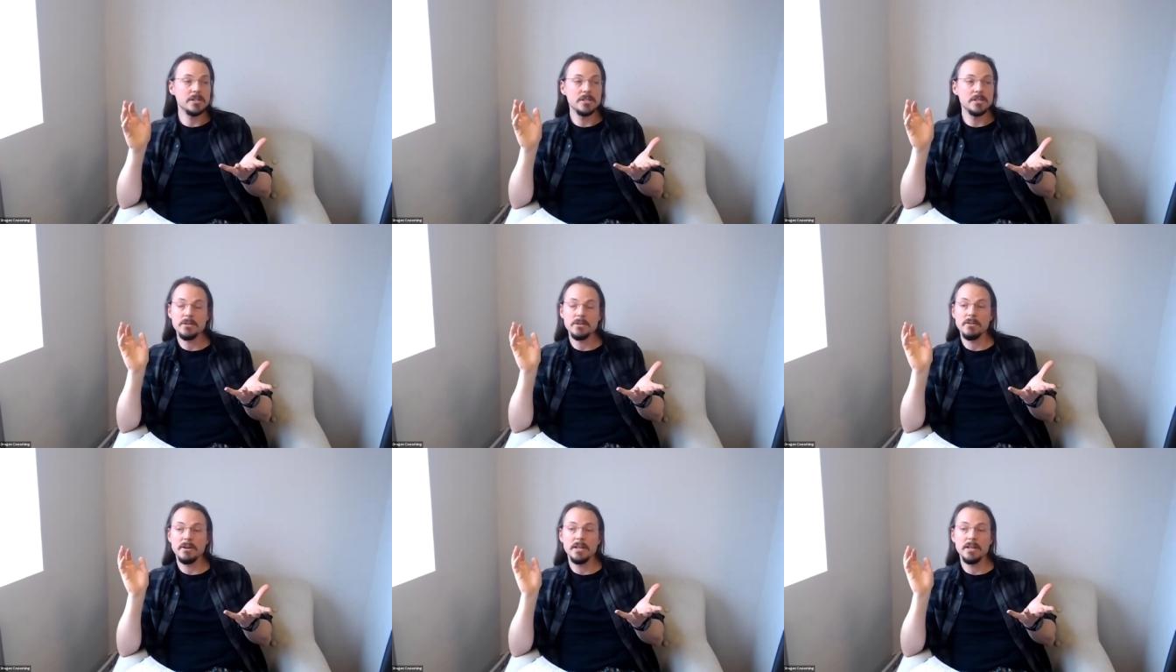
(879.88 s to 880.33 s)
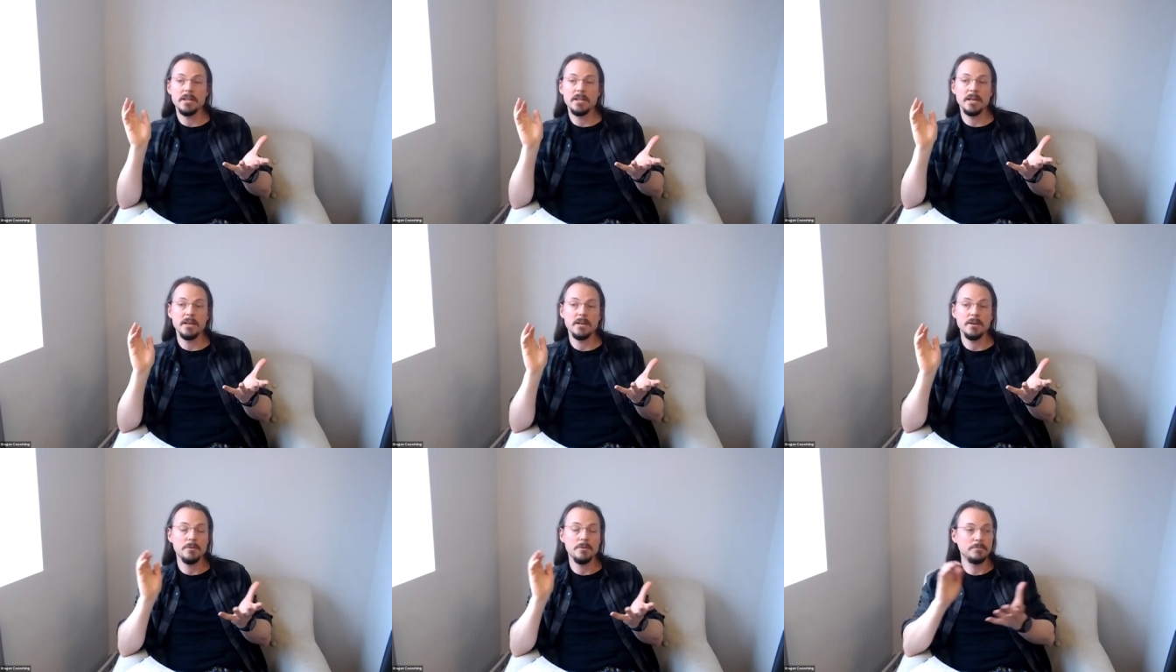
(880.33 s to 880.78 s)
Yes, or anything? There's
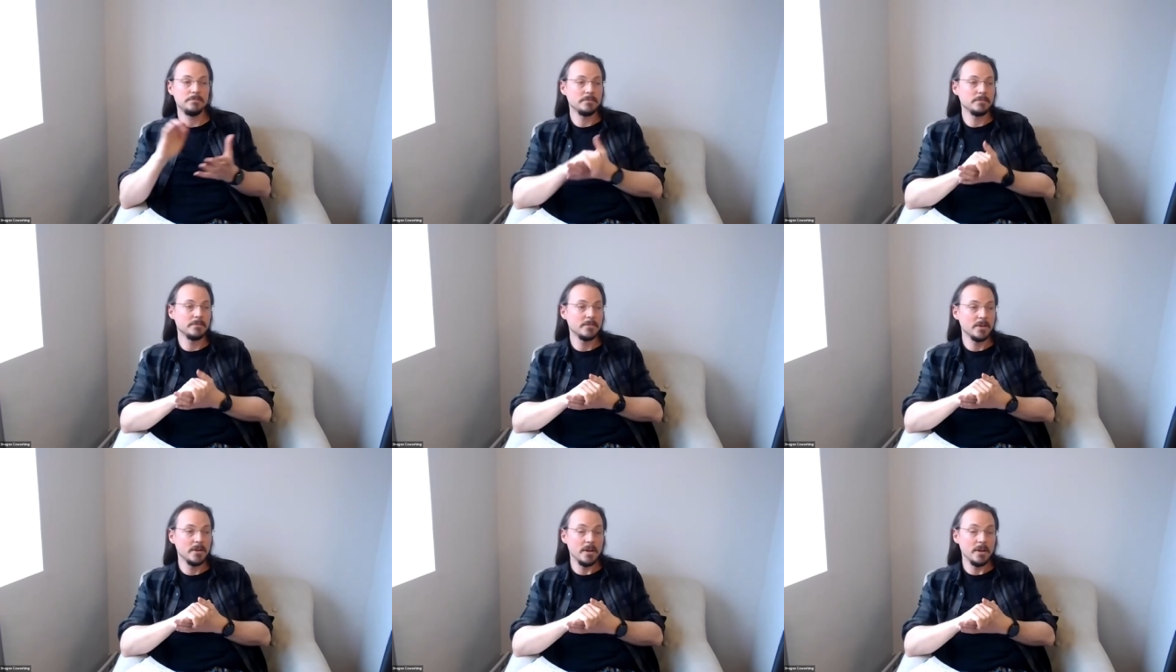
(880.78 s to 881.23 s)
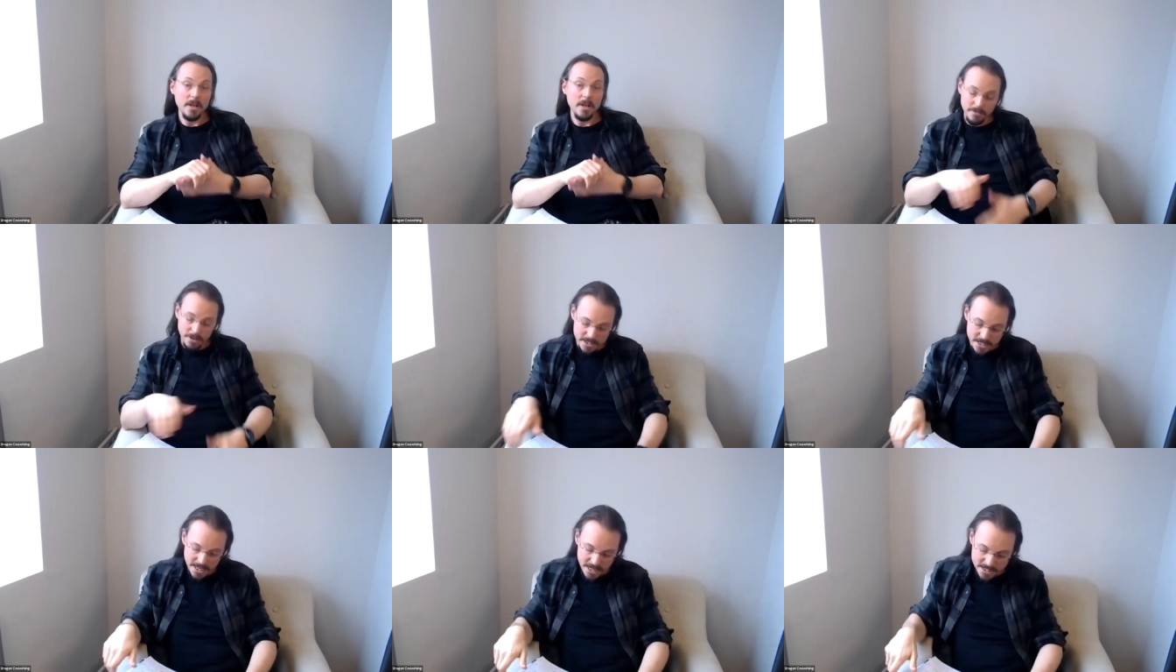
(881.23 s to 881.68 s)
quite a few questions. Yeah.
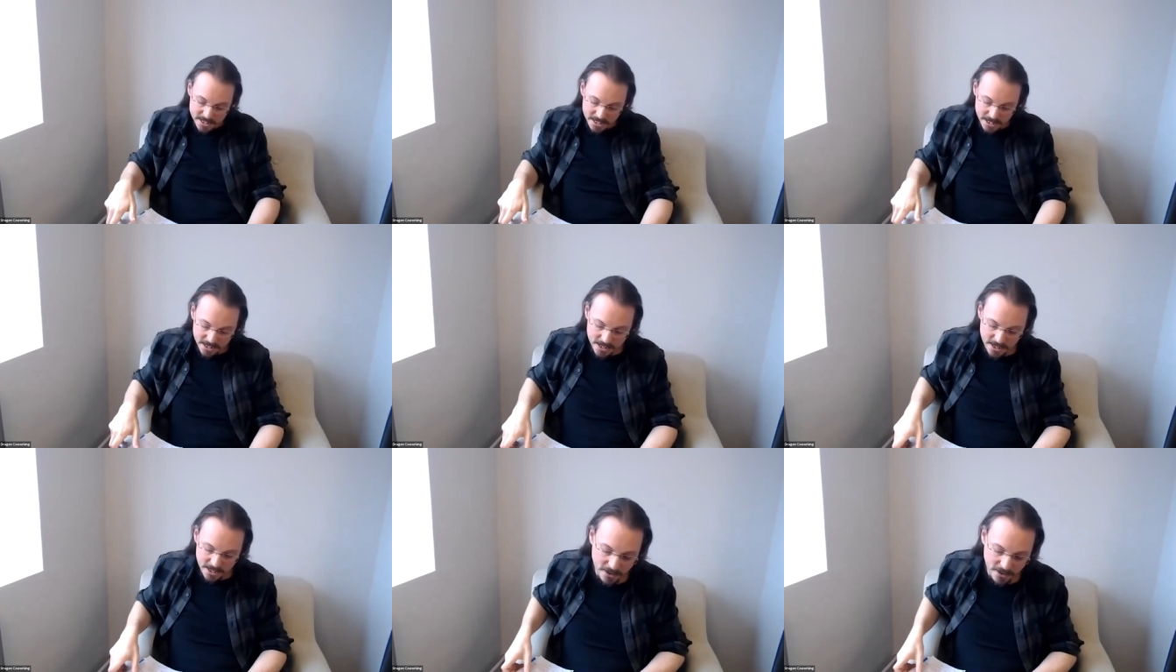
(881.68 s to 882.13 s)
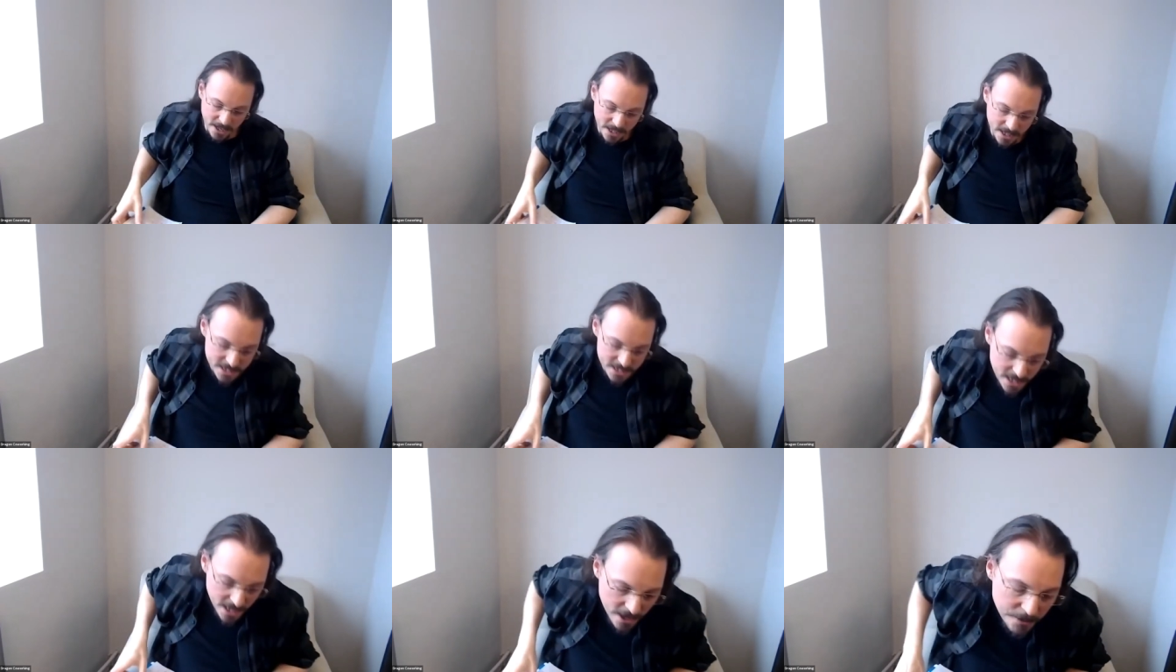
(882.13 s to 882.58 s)
Fantastic. All right, let's
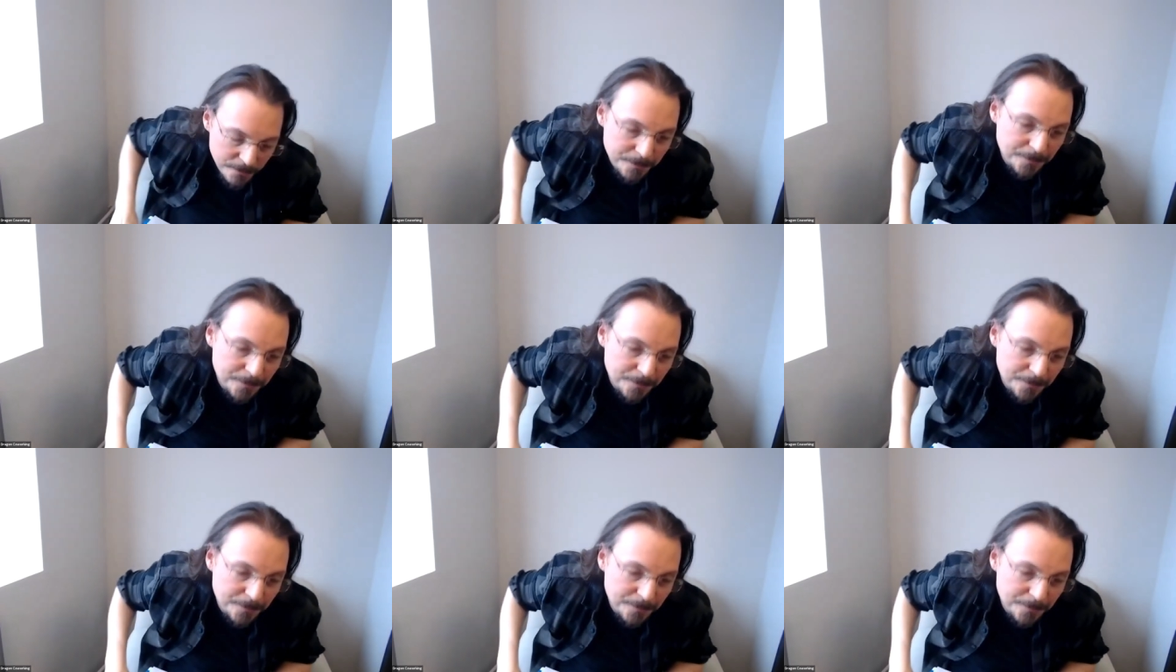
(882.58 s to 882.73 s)
go.